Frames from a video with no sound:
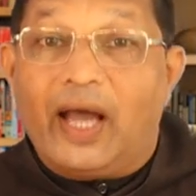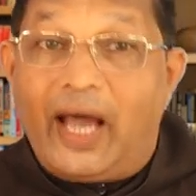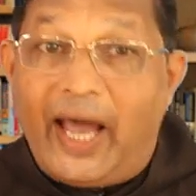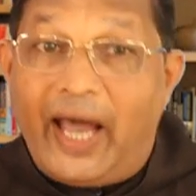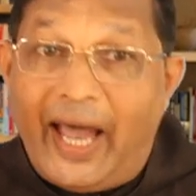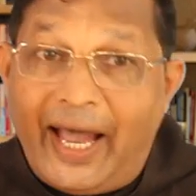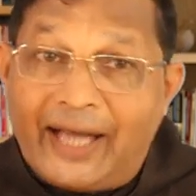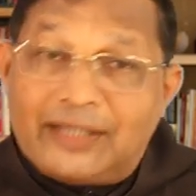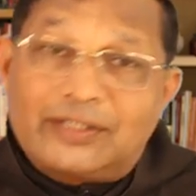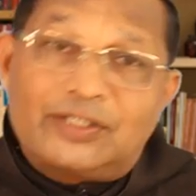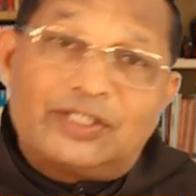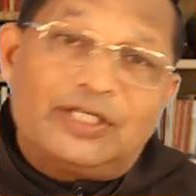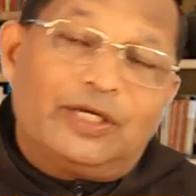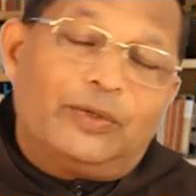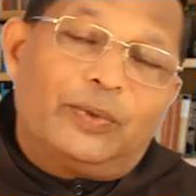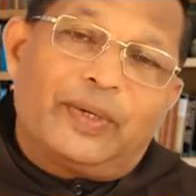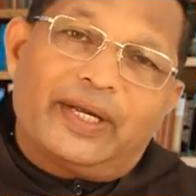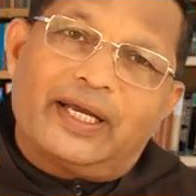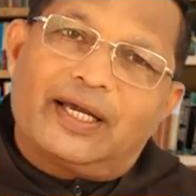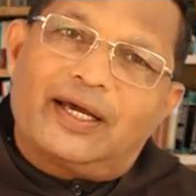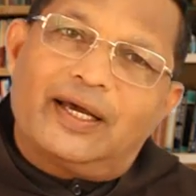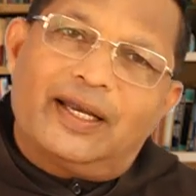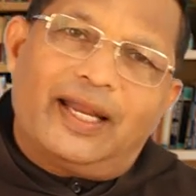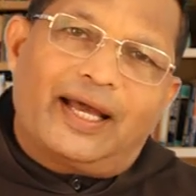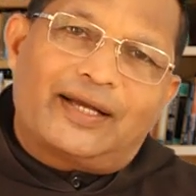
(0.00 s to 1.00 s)
Active
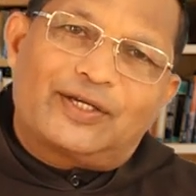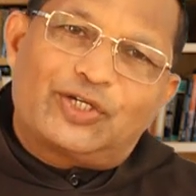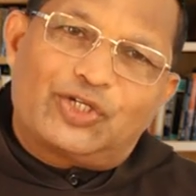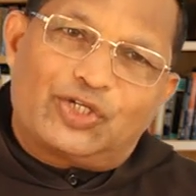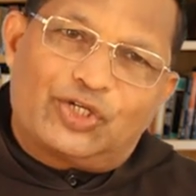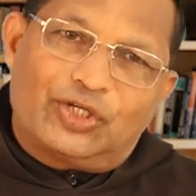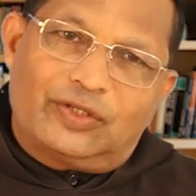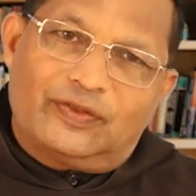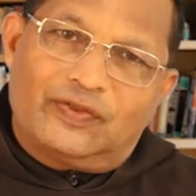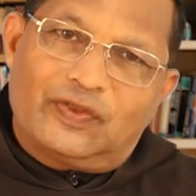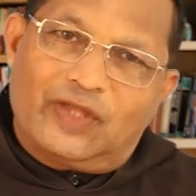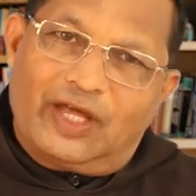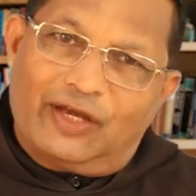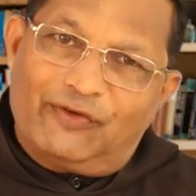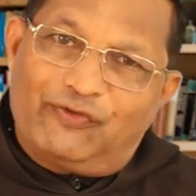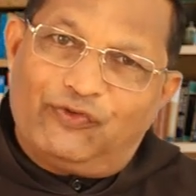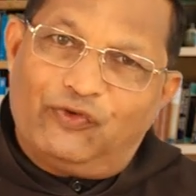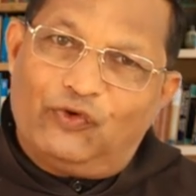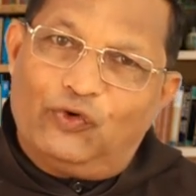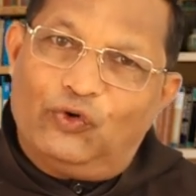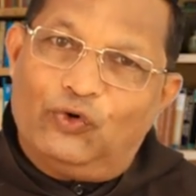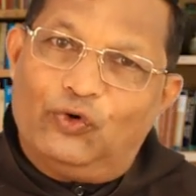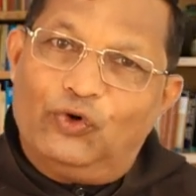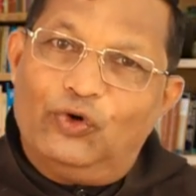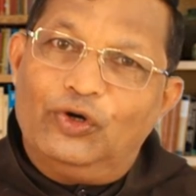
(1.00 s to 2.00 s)
recollection,
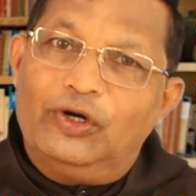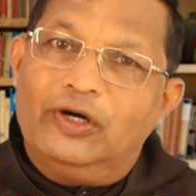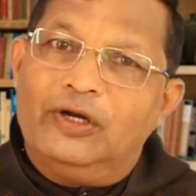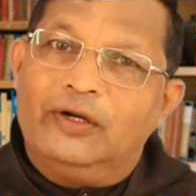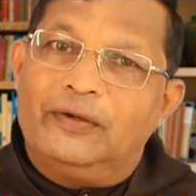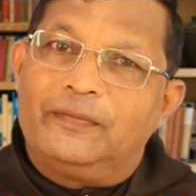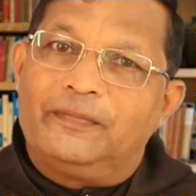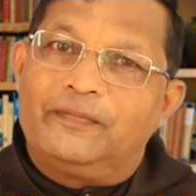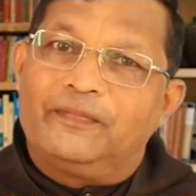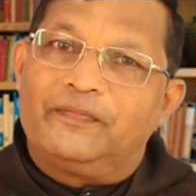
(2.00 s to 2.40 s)
therefore,